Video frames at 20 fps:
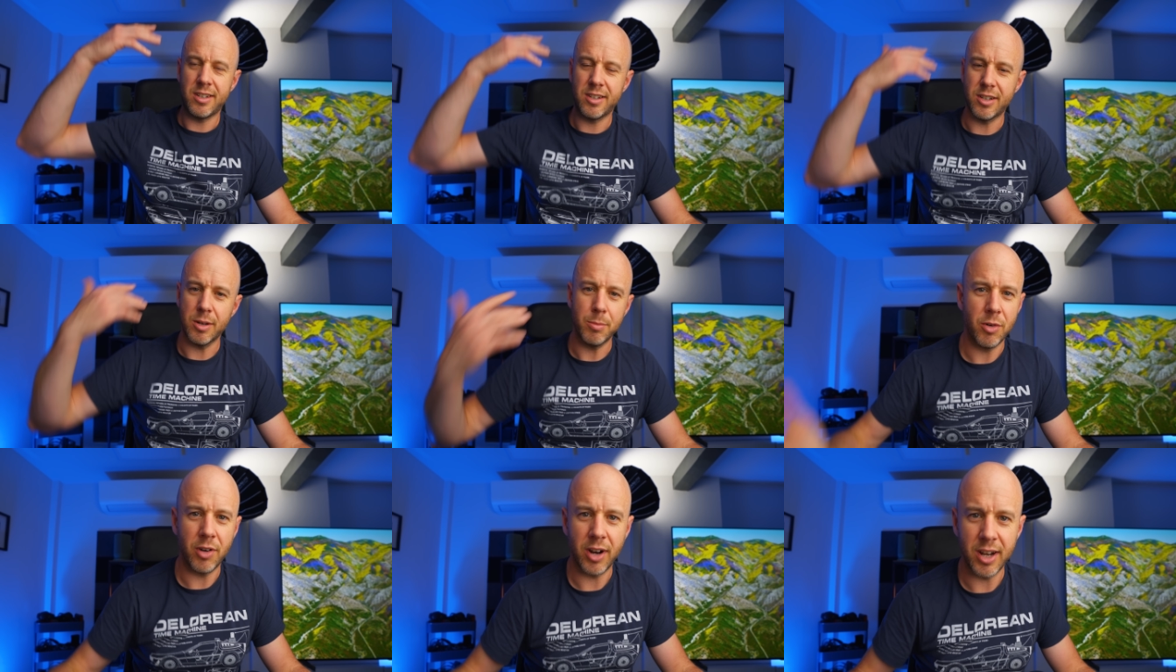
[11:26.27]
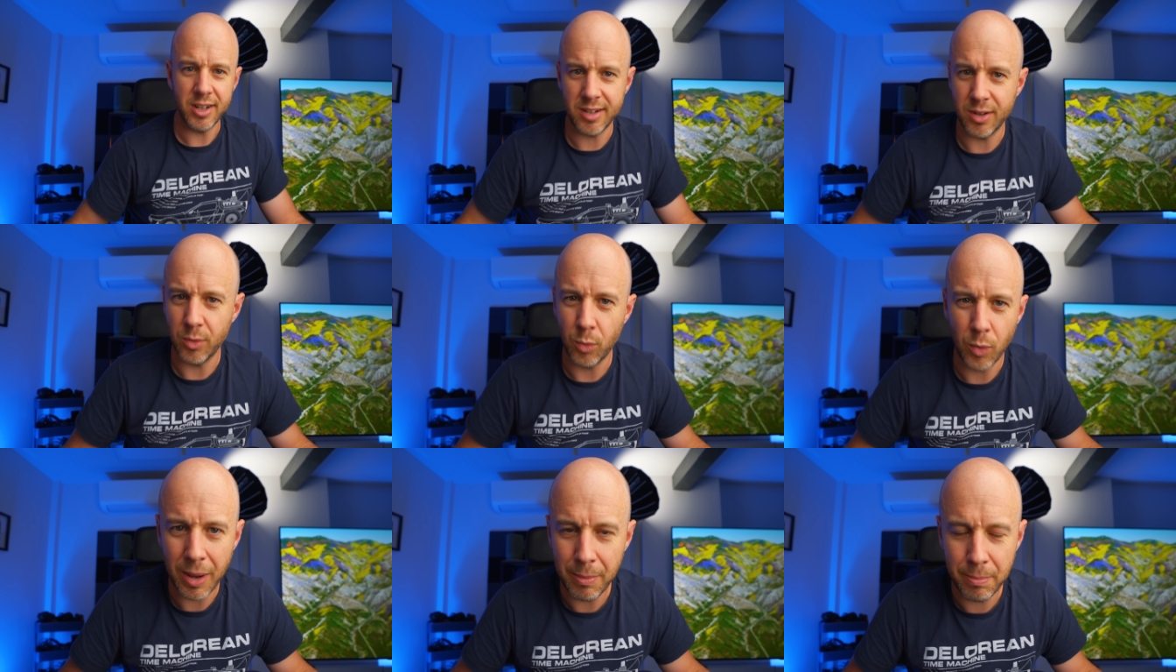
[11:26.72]

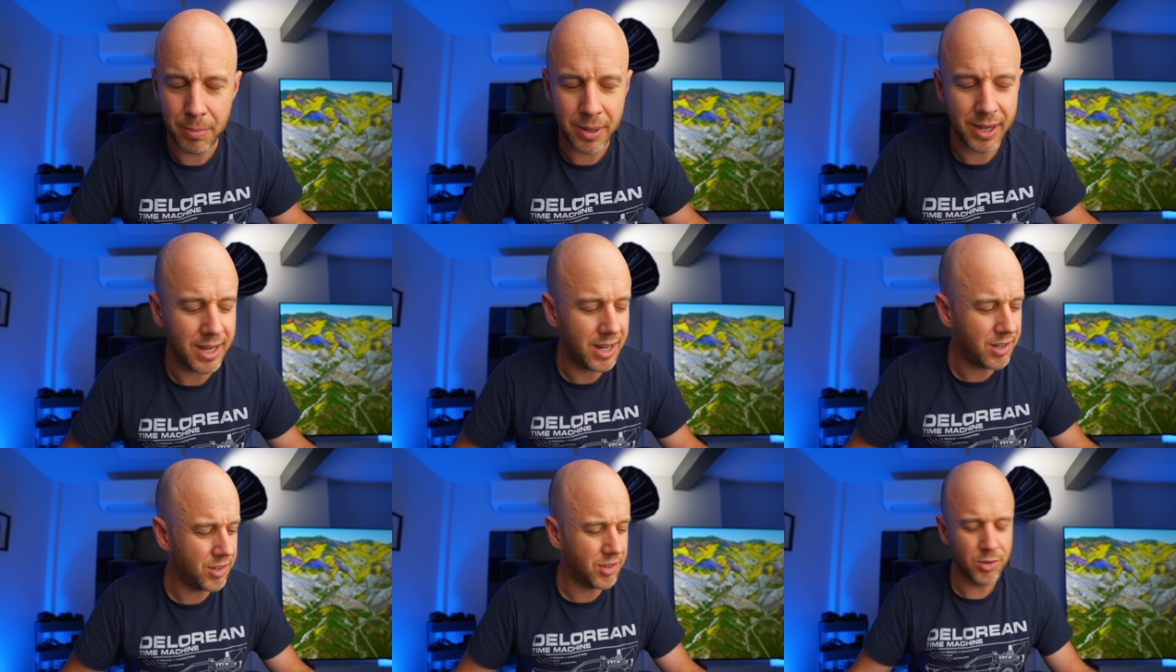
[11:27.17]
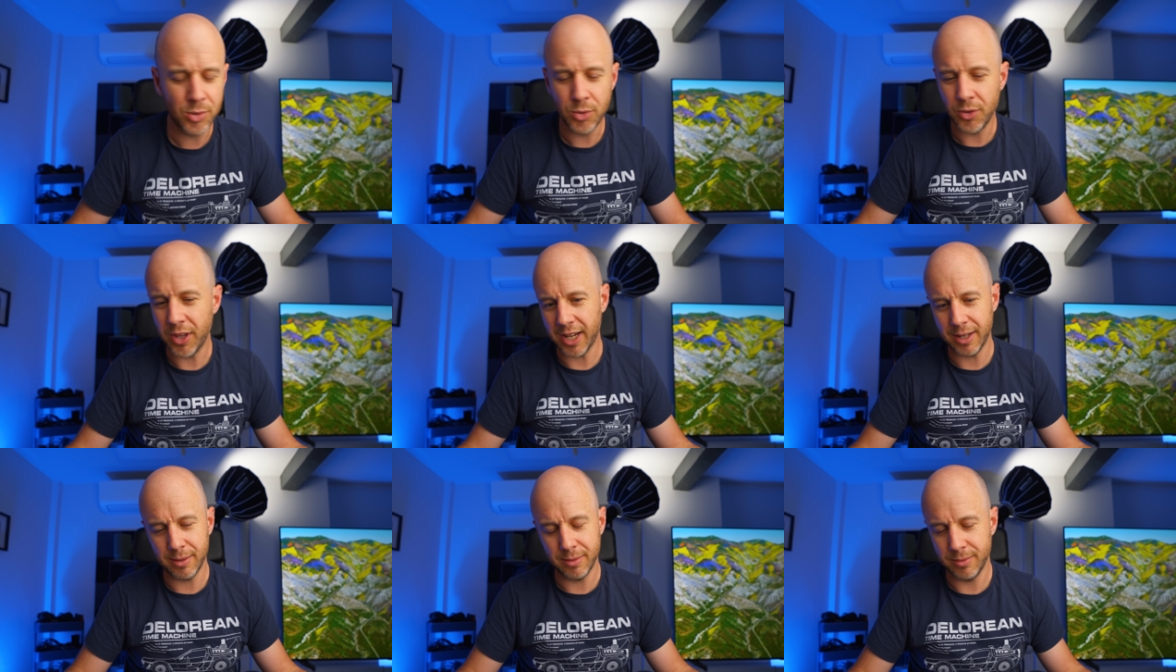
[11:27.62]
summarizing web pages, all
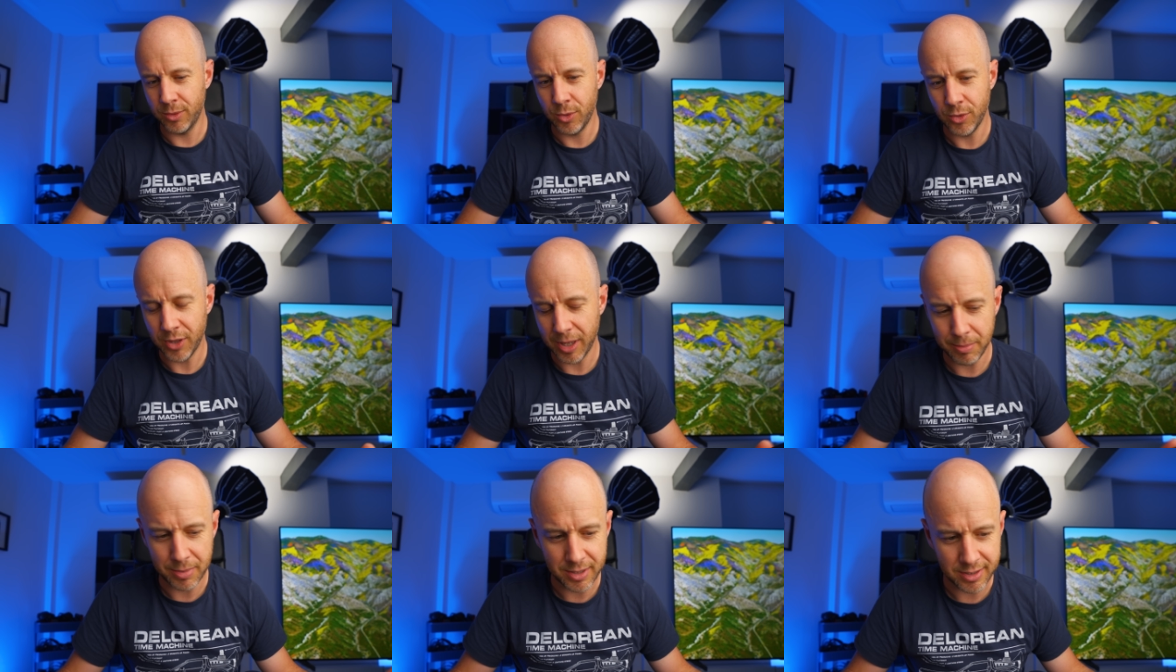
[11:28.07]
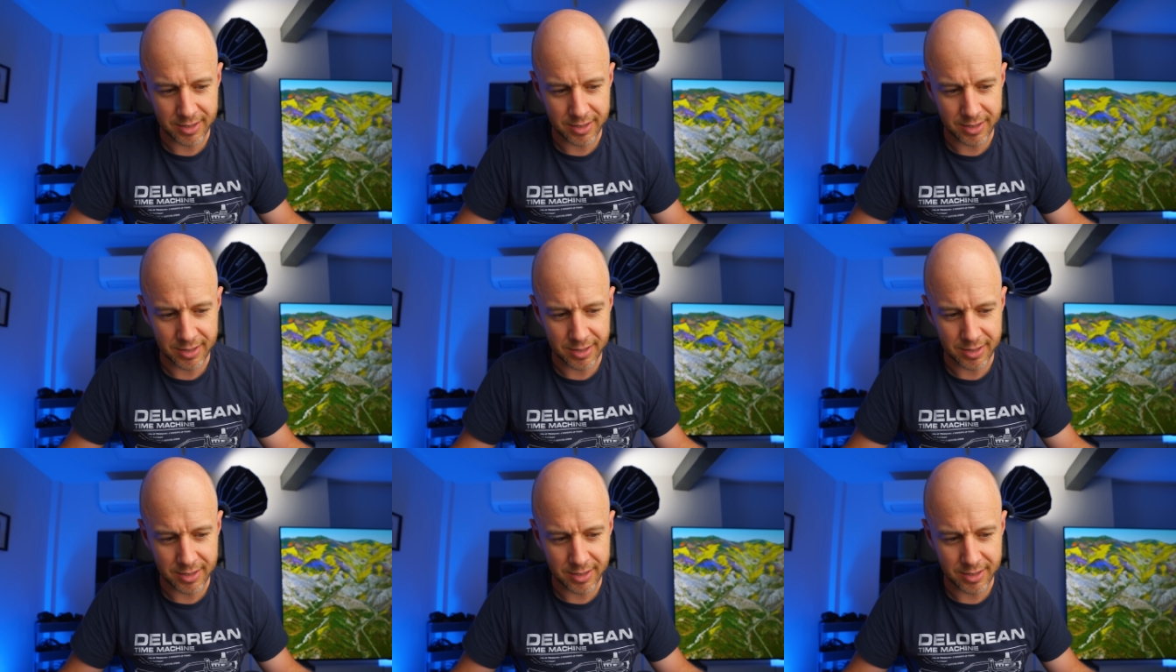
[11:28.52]
that, all that